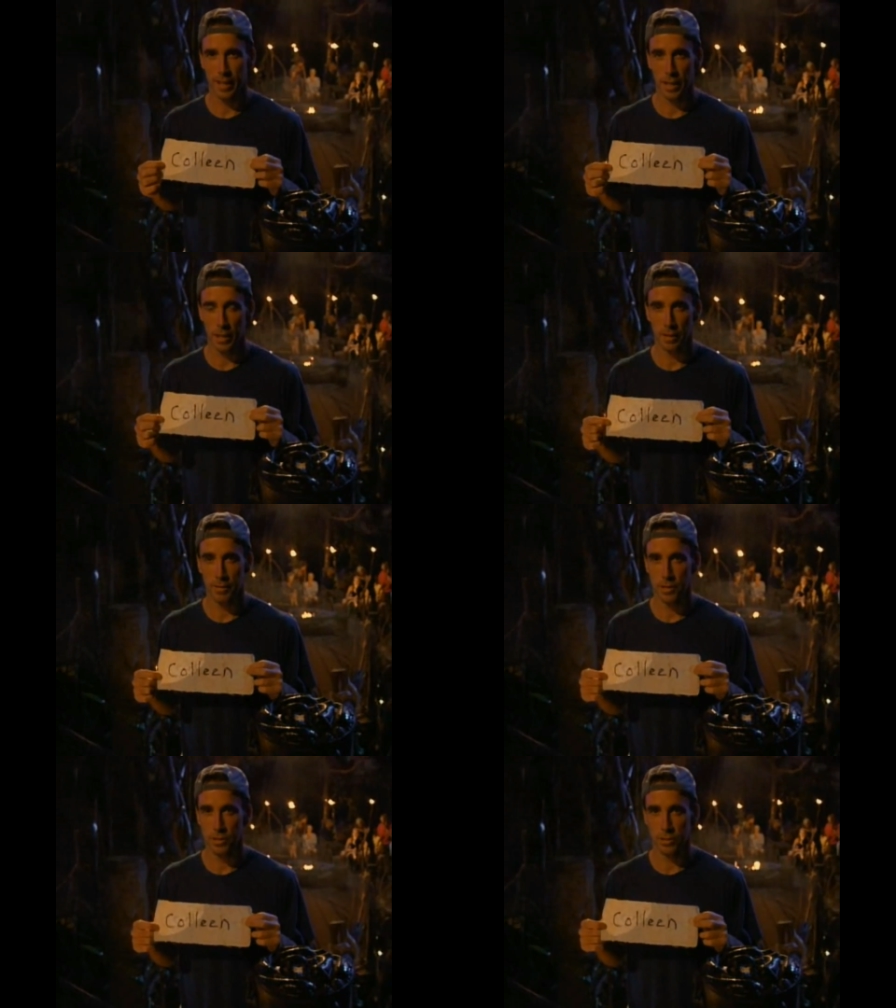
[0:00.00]
I love
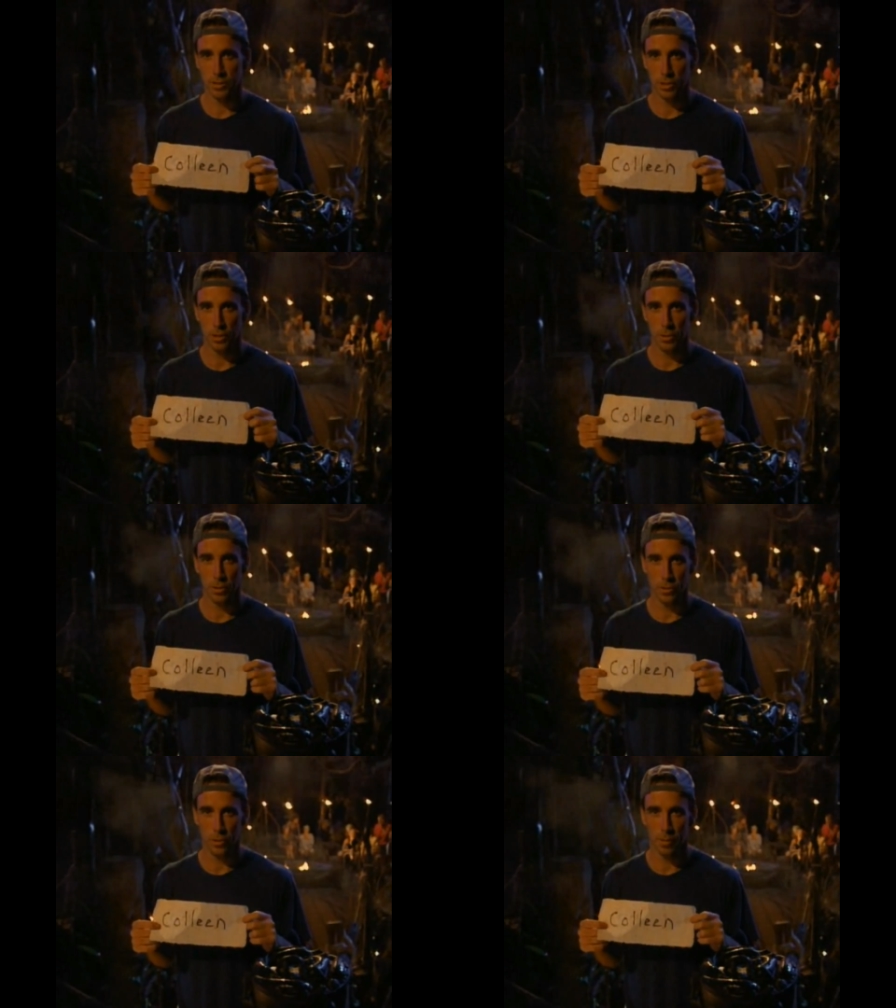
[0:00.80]
her. She's cute,
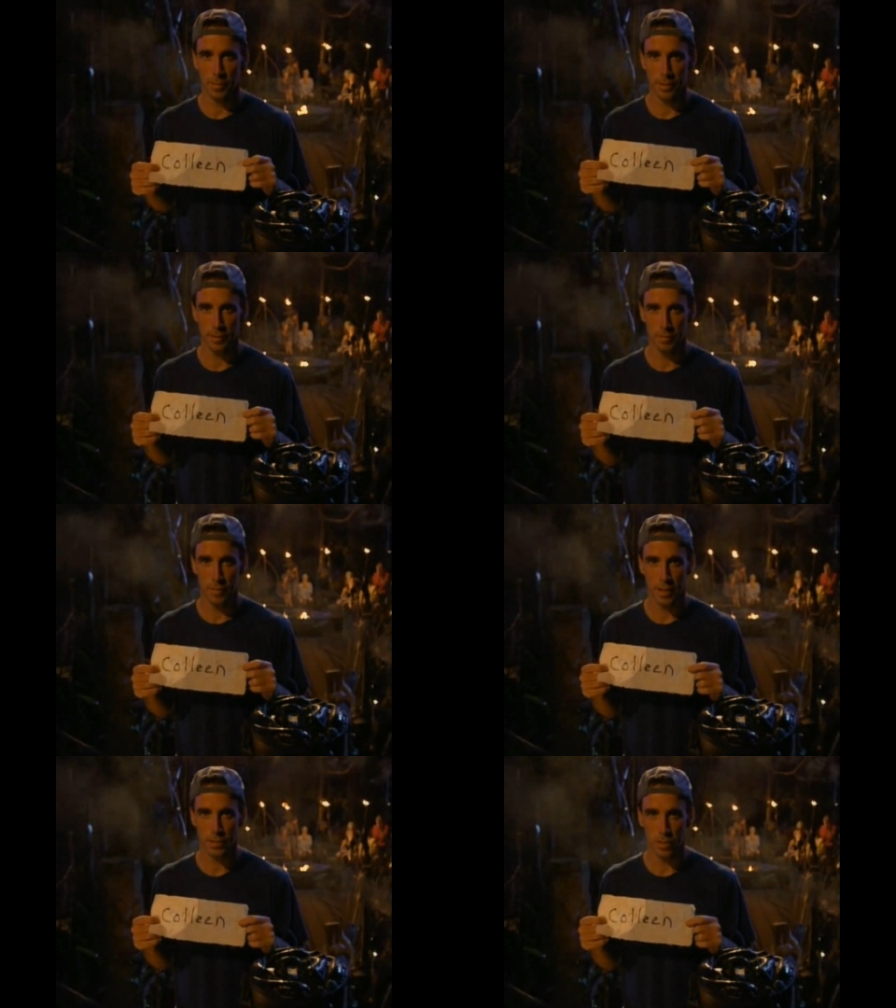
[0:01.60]
adorable, and
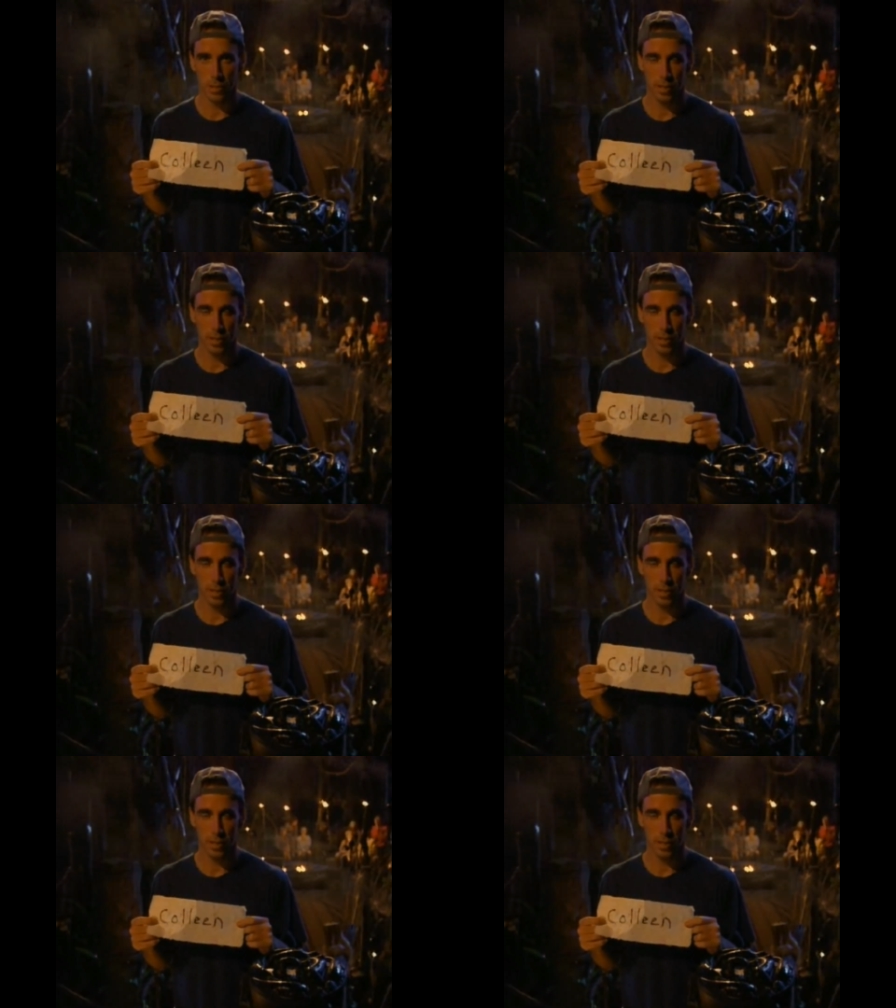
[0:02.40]
nice to look